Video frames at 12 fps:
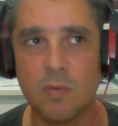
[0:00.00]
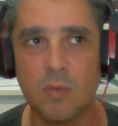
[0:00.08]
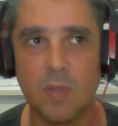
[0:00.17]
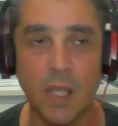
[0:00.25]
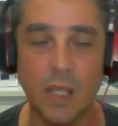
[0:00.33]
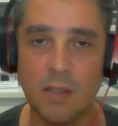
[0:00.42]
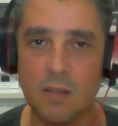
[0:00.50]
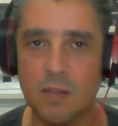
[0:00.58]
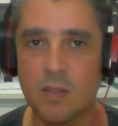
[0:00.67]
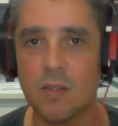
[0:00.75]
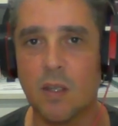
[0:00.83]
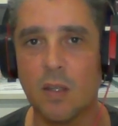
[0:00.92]

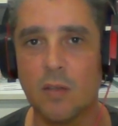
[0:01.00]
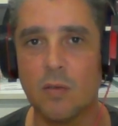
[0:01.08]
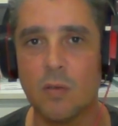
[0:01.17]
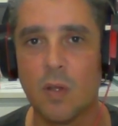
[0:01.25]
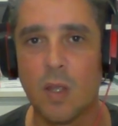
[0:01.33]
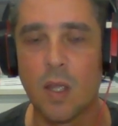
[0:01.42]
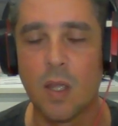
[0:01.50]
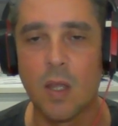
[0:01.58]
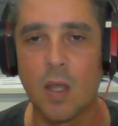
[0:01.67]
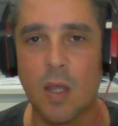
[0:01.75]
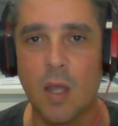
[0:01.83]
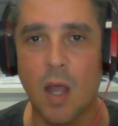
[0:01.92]
things that
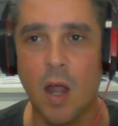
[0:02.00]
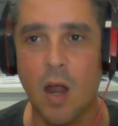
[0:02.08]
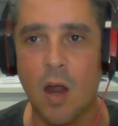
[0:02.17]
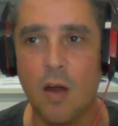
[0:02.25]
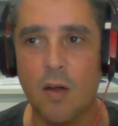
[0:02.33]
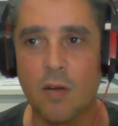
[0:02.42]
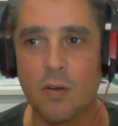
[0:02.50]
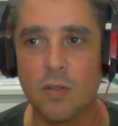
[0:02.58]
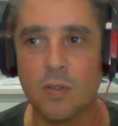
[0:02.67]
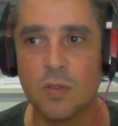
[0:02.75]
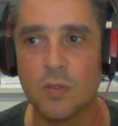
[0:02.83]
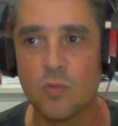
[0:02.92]
are
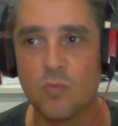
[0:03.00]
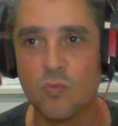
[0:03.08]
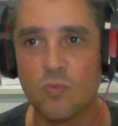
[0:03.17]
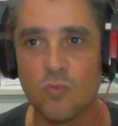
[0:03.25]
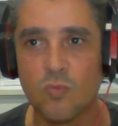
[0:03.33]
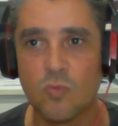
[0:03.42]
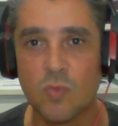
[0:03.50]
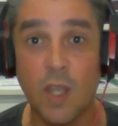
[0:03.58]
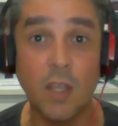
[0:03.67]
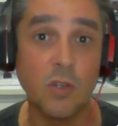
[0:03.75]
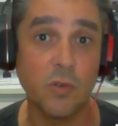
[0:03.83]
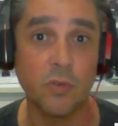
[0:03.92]

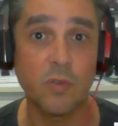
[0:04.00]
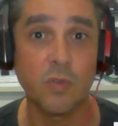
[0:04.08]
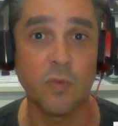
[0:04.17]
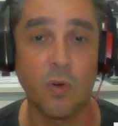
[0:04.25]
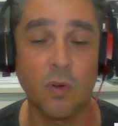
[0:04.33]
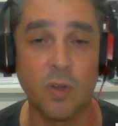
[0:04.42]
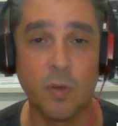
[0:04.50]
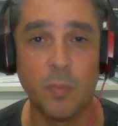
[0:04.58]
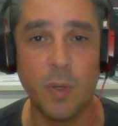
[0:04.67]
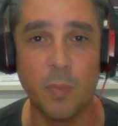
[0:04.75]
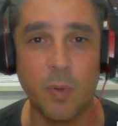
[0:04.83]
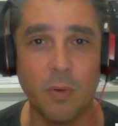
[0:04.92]
dangerous for the
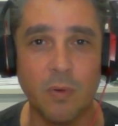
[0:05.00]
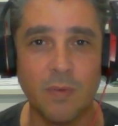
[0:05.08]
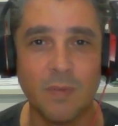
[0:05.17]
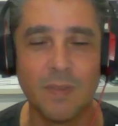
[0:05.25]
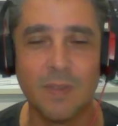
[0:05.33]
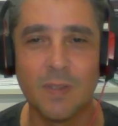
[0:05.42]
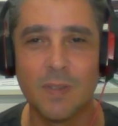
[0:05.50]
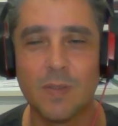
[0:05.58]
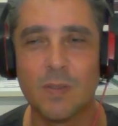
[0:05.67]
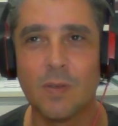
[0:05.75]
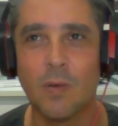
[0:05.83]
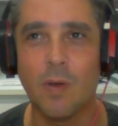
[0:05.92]
people.
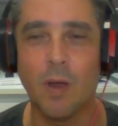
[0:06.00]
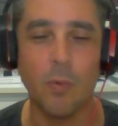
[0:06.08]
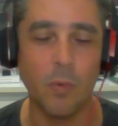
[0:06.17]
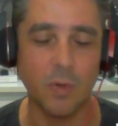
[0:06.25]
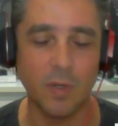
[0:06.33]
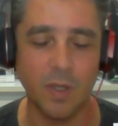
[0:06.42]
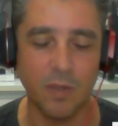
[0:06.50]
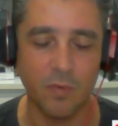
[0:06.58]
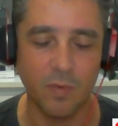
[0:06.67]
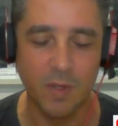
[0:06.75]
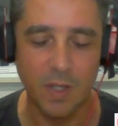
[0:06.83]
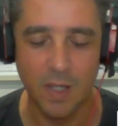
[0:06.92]
So I won't give
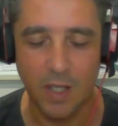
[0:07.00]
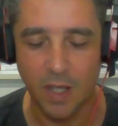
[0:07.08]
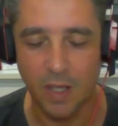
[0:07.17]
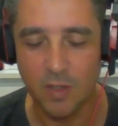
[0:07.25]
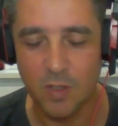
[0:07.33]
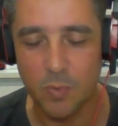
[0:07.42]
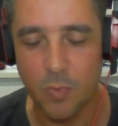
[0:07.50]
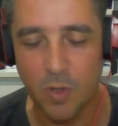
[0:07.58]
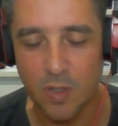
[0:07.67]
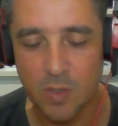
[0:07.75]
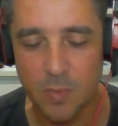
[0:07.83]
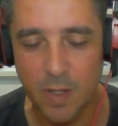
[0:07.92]
any
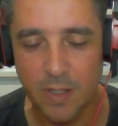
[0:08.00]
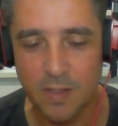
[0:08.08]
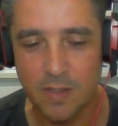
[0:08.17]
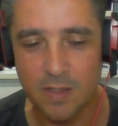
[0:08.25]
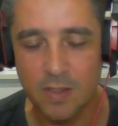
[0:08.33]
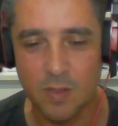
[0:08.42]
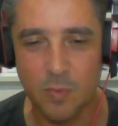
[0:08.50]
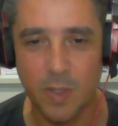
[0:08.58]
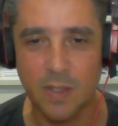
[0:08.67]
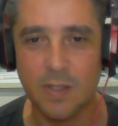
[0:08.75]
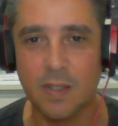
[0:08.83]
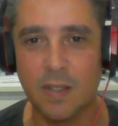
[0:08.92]
spoilers, but it's
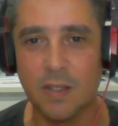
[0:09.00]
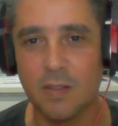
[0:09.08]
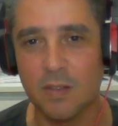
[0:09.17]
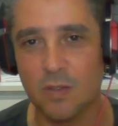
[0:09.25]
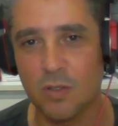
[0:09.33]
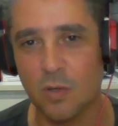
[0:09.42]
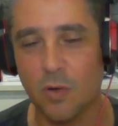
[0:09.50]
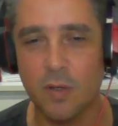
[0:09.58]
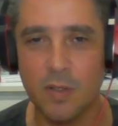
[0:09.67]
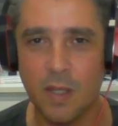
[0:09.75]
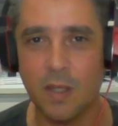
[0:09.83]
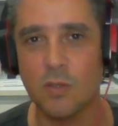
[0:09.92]
basically the story
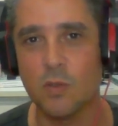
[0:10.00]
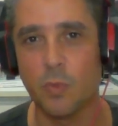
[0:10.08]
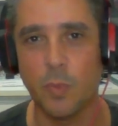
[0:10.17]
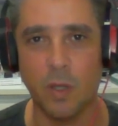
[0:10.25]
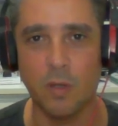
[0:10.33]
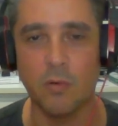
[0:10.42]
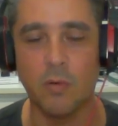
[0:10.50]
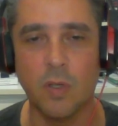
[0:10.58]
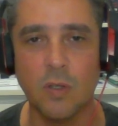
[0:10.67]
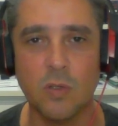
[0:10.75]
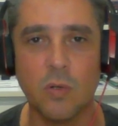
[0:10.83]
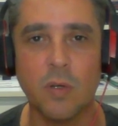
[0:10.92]
is a superhero
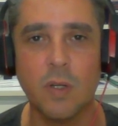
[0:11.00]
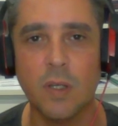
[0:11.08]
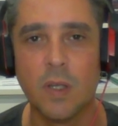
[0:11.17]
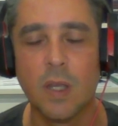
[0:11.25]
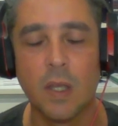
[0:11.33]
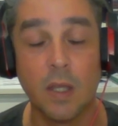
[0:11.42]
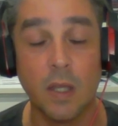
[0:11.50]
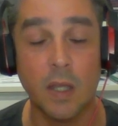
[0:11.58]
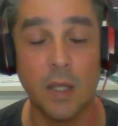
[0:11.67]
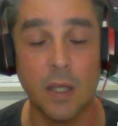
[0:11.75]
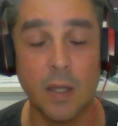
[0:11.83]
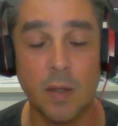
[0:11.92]
history,
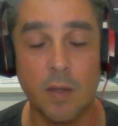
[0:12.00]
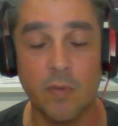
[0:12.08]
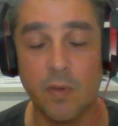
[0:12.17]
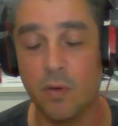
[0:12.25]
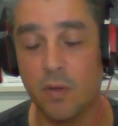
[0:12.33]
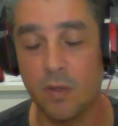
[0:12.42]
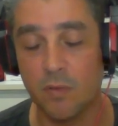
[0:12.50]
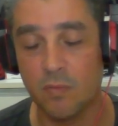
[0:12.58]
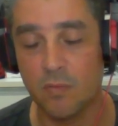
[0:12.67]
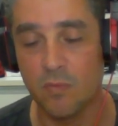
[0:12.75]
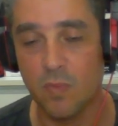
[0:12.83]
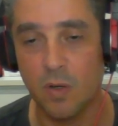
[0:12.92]
very,
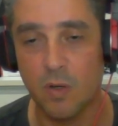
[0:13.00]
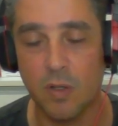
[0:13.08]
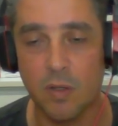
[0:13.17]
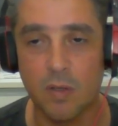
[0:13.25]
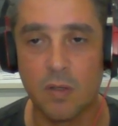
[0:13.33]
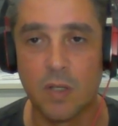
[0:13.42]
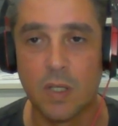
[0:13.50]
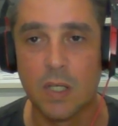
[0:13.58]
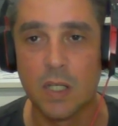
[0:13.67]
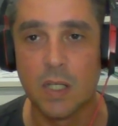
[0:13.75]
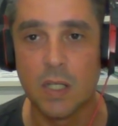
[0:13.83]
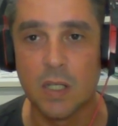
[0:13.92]
very
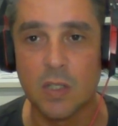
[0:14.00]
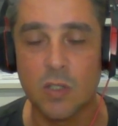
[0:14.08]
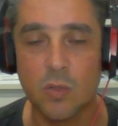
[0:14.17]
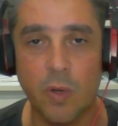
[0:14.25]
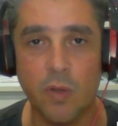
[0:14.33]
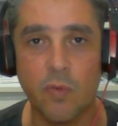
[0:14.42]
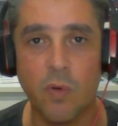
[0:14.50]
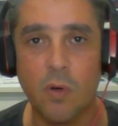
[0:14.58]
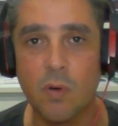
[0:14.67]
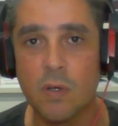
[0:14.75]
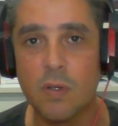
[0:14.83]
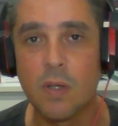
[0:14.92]
straightforward.